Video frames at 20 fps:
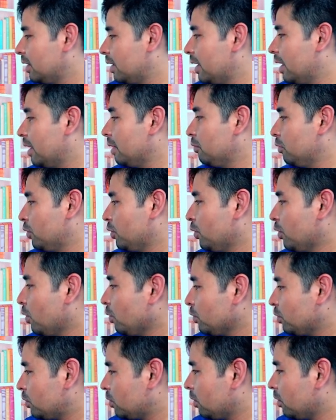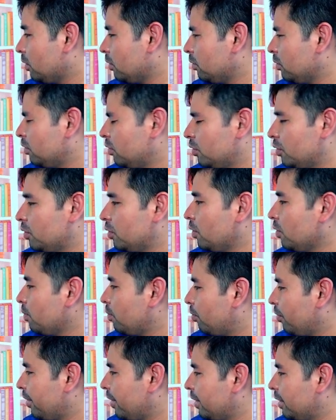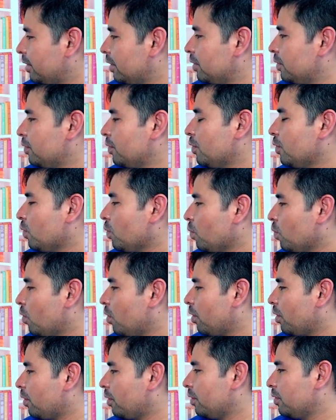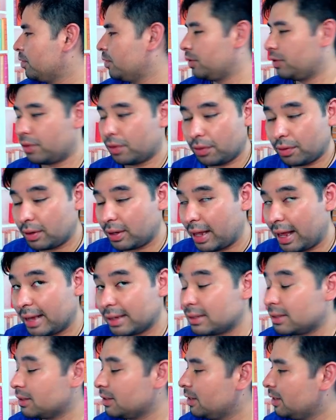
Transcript: And do you know stone? Do you know brick? Do you know water? Do you know glass?